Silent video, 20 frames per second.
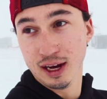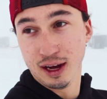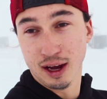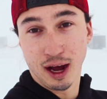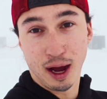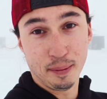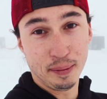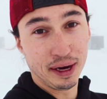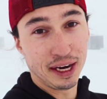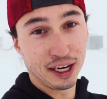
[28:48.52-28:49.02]

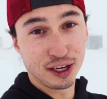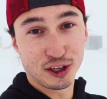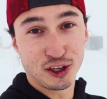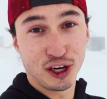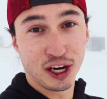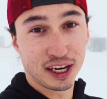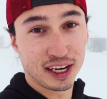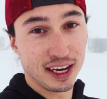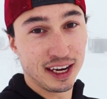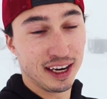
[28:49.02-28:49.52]
I'm eating
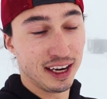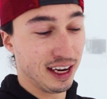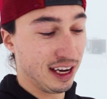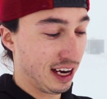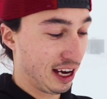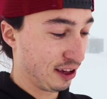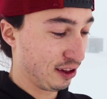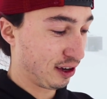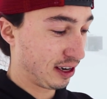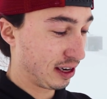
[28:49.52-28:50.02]
chicken.
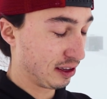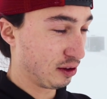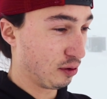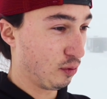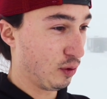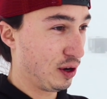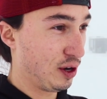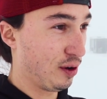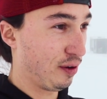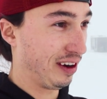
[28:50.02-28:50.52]
I look out the
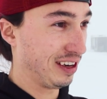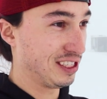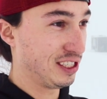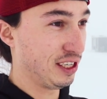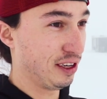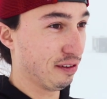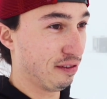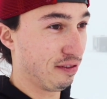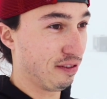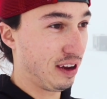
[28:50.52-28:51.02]
window, I see
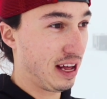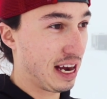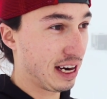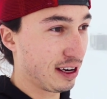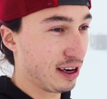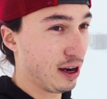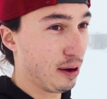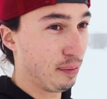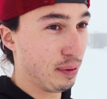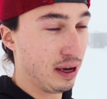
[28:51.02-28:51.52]
a flag
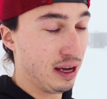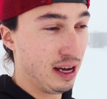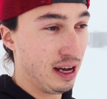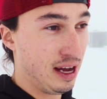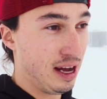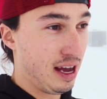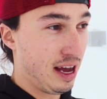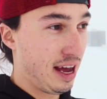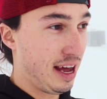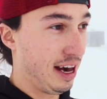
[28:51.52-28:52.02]
up,
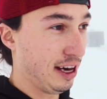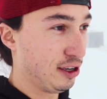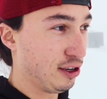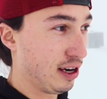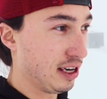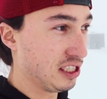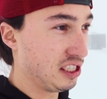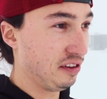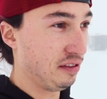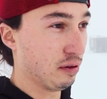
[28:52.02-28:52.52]
and I try
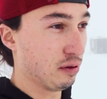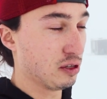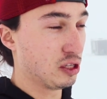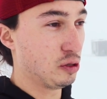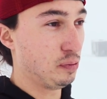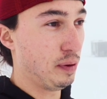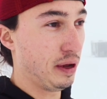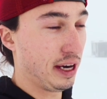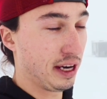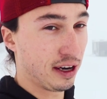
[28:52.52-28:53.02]
to see if it was
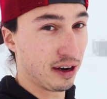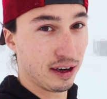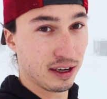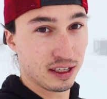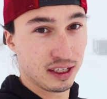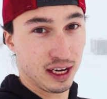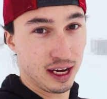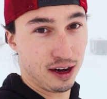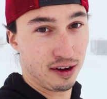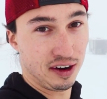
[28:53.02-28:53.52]
spinning, couldn't
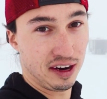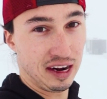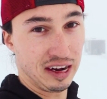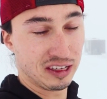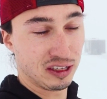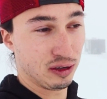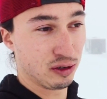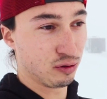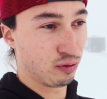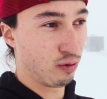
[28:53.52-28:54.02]
tell. And as
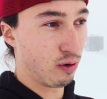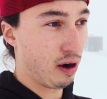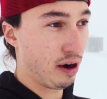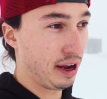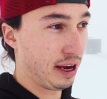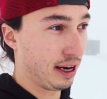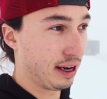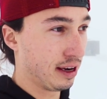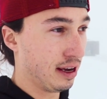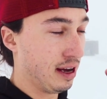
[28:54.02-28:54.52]
I was
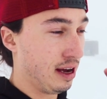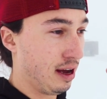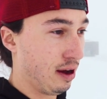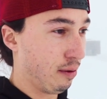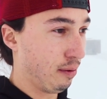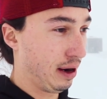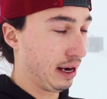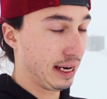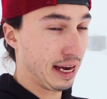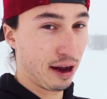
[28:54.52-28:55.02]
running,
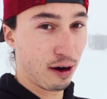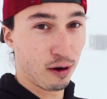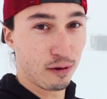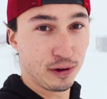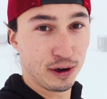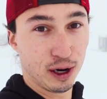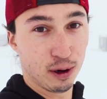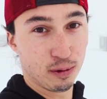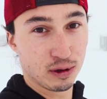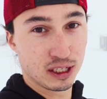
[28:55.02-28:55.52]
when I got over
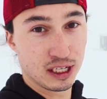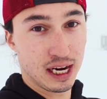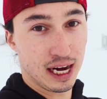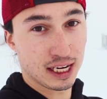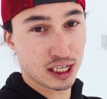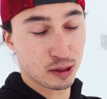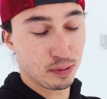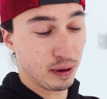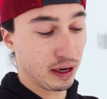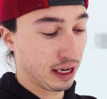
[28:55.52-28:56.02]
here, it was not
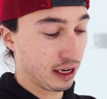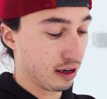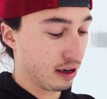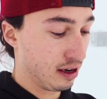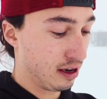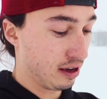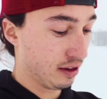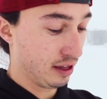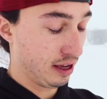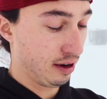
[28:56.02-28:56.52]
spinning at
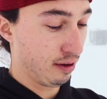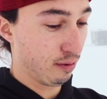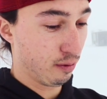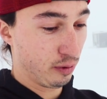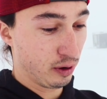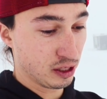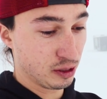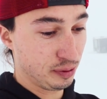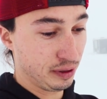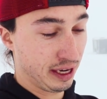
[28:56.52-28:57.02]
all. And then
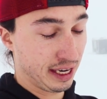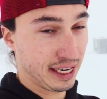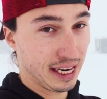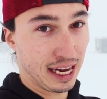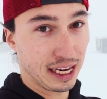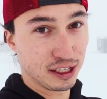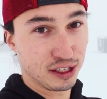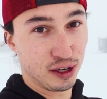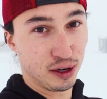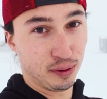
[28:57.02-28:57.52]
once we like,
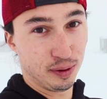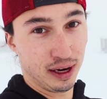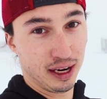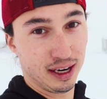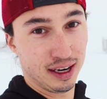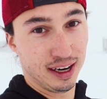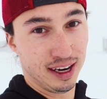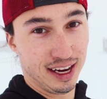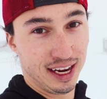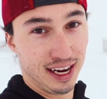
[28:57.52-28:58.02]
got to it,
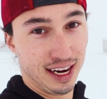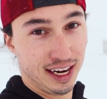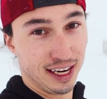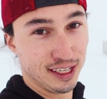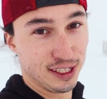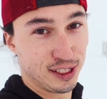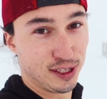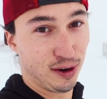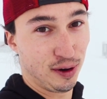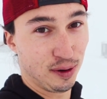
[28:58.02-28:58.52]
it
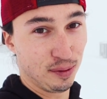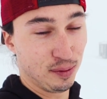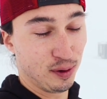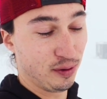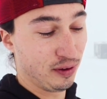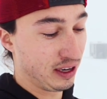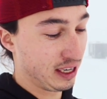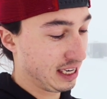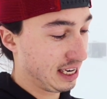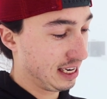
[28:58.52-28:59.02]
started
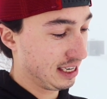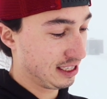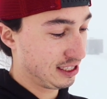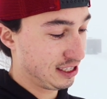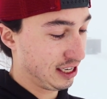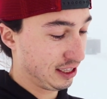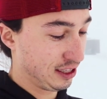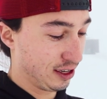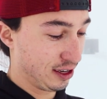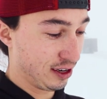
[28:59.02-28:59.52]
moving again,
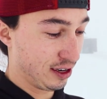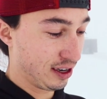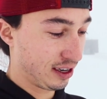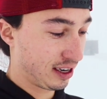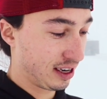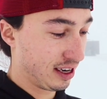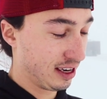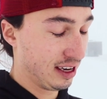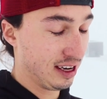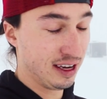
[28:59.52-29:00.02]
set the
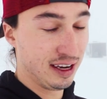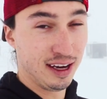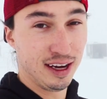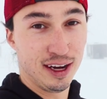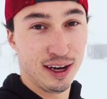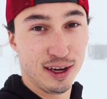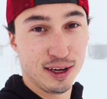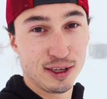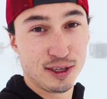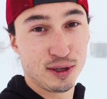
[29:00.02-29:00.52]
hook.
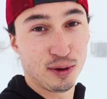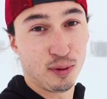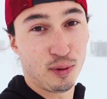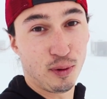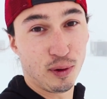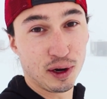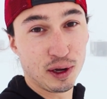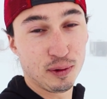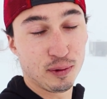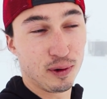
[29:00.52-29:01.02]

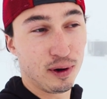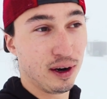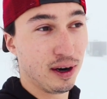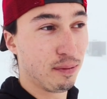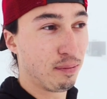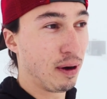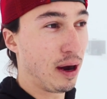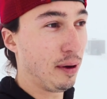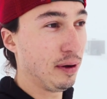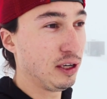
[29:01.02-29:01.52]
21,
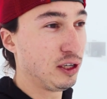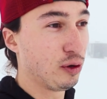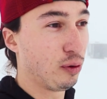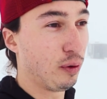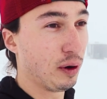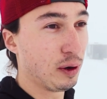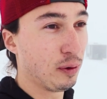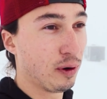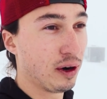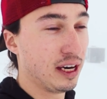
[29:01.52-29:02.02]
probably
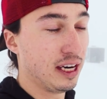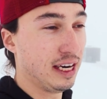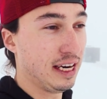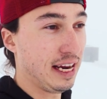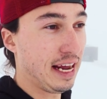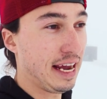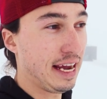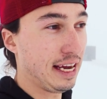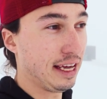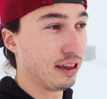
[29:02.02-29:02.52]
21 and an
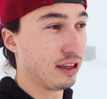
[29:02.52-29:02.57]
eighth.